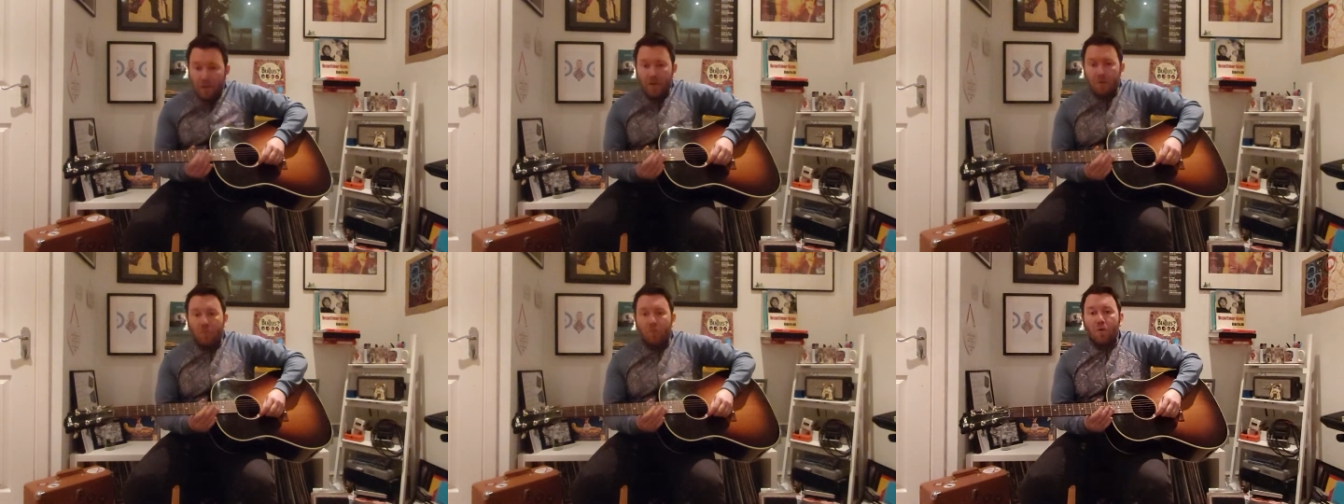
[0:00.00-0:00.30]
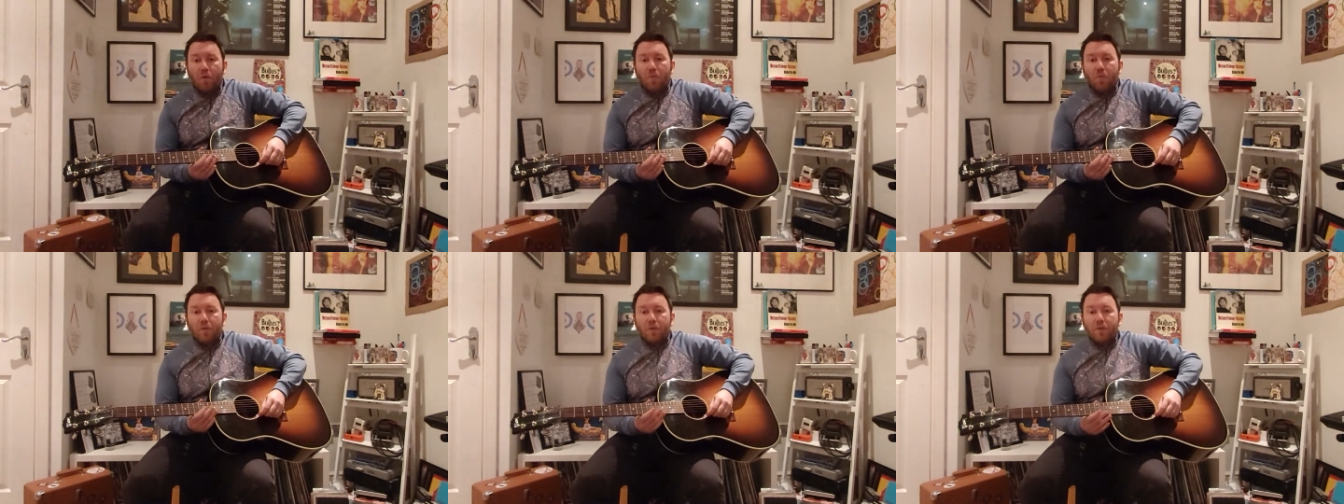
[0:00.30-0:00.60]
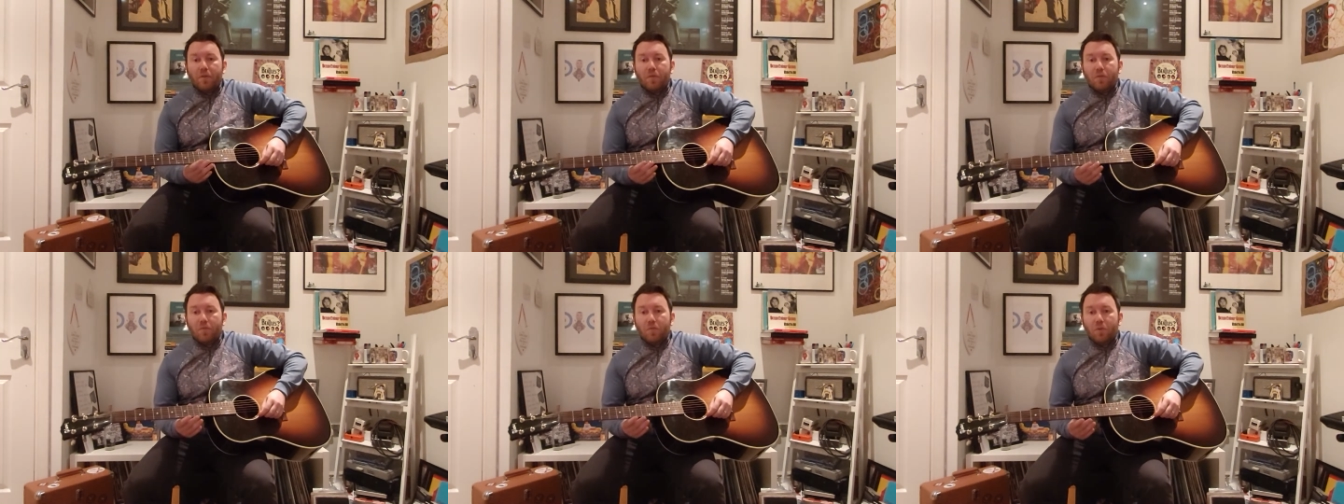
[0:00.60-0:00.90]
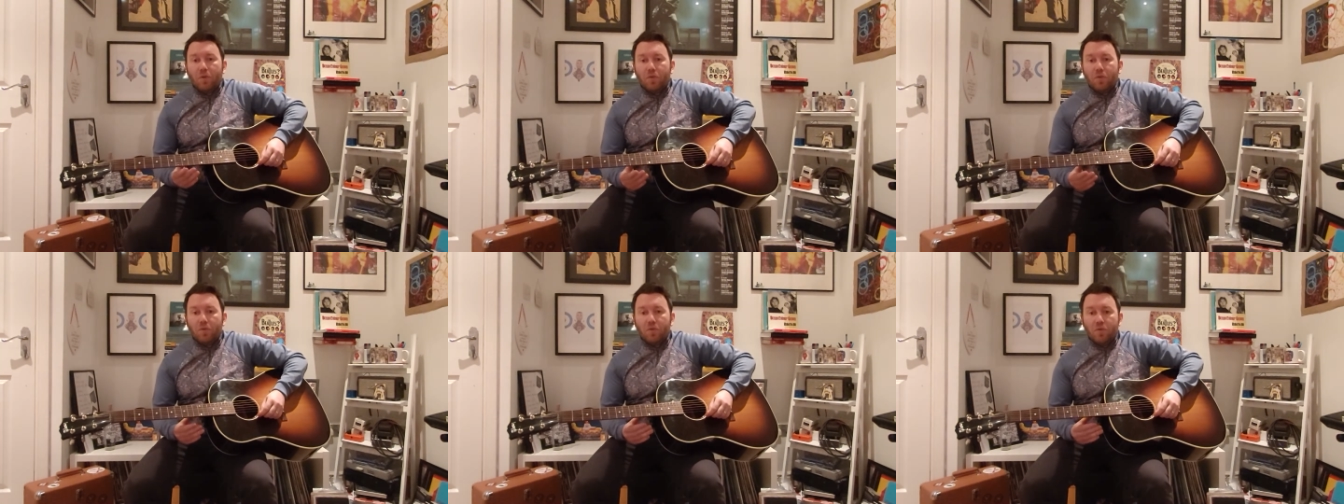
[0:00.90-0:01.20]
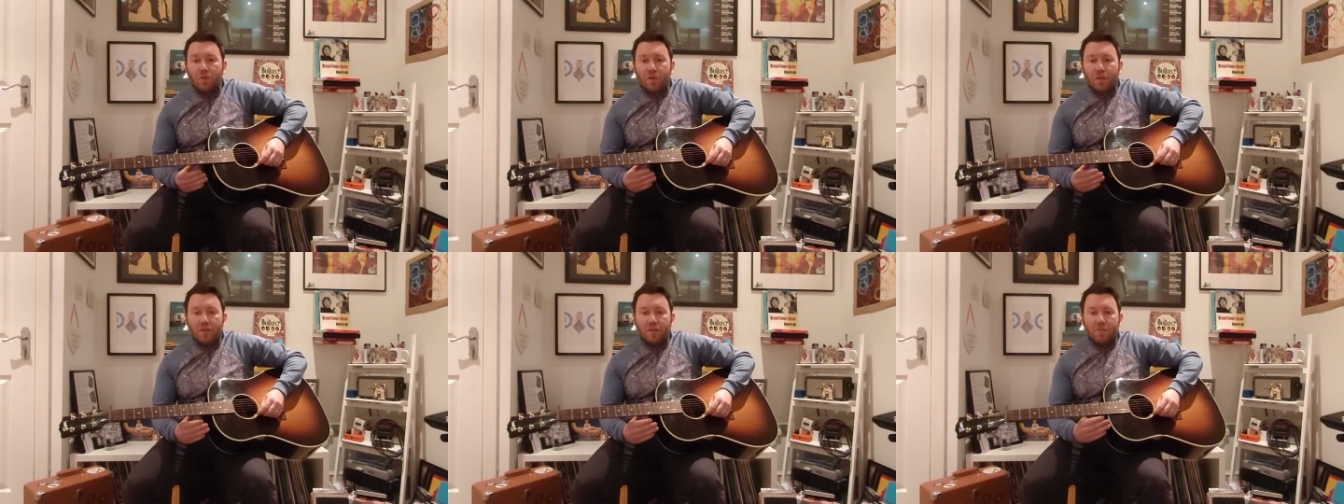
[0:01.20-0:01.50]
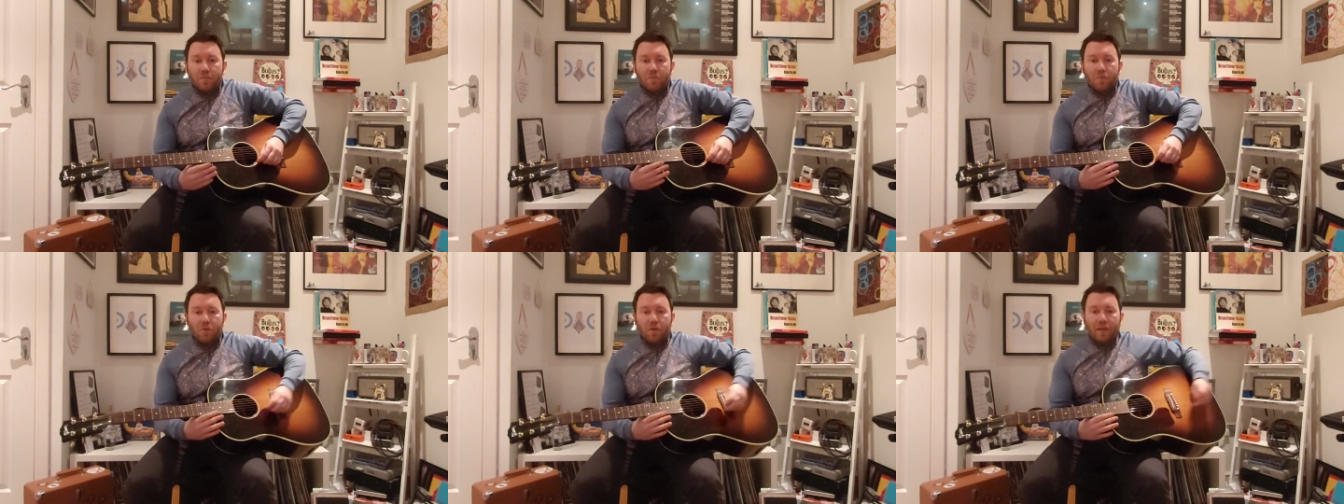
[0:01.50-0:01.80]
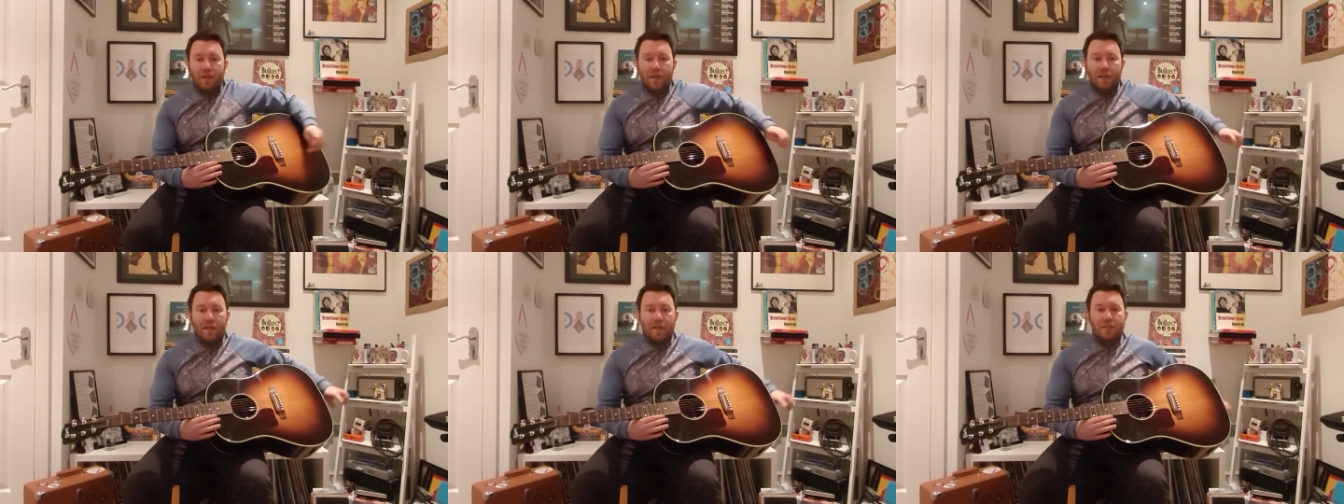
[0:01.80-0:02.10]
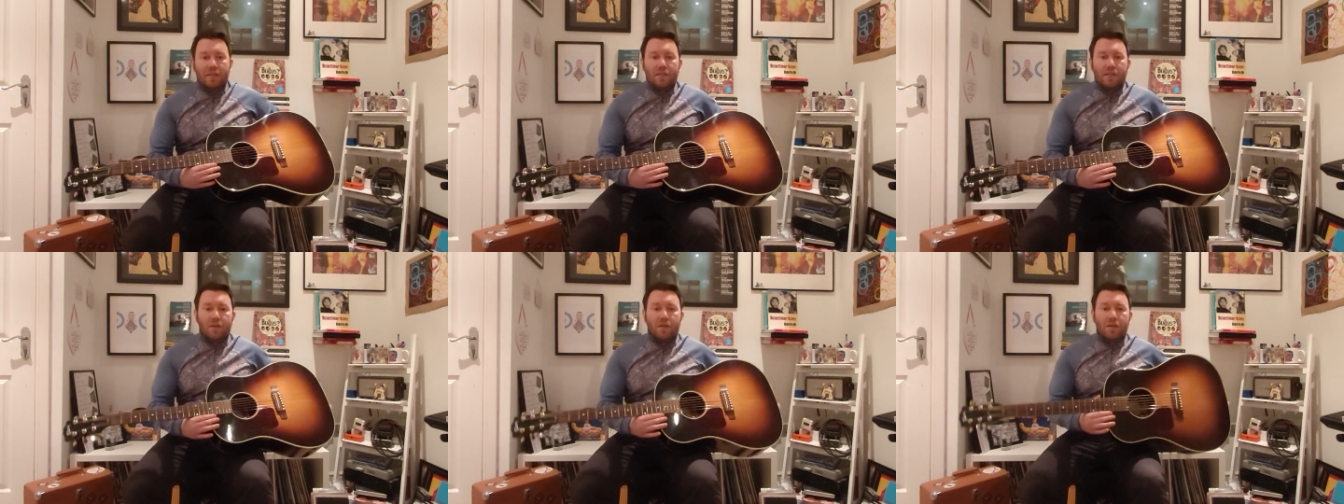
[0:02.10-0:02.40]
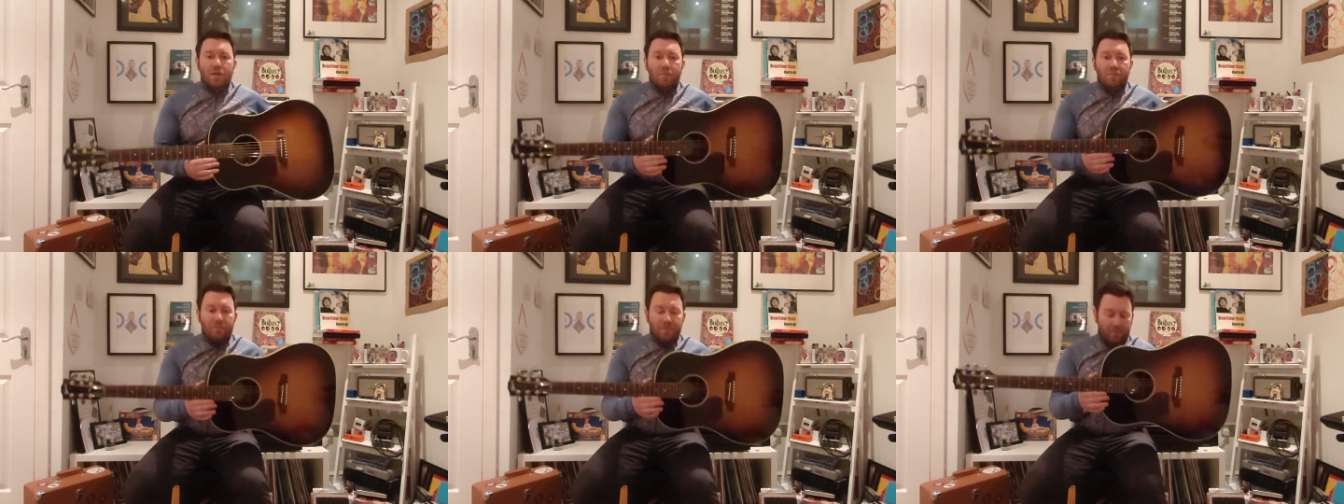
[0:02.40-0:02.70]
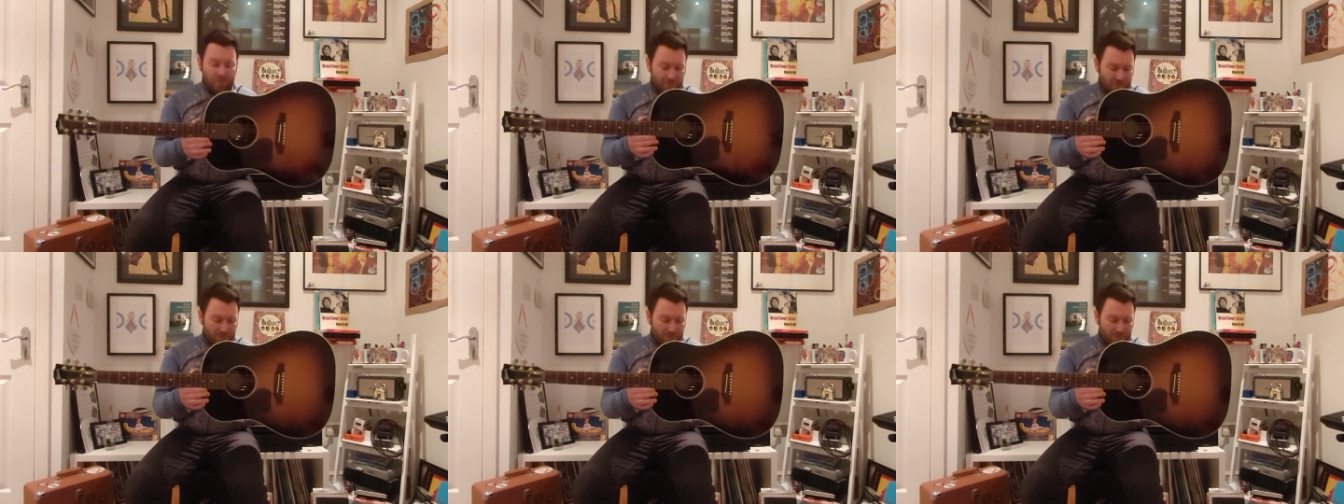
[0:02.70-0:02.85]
What we want to do is we want to get that guitar up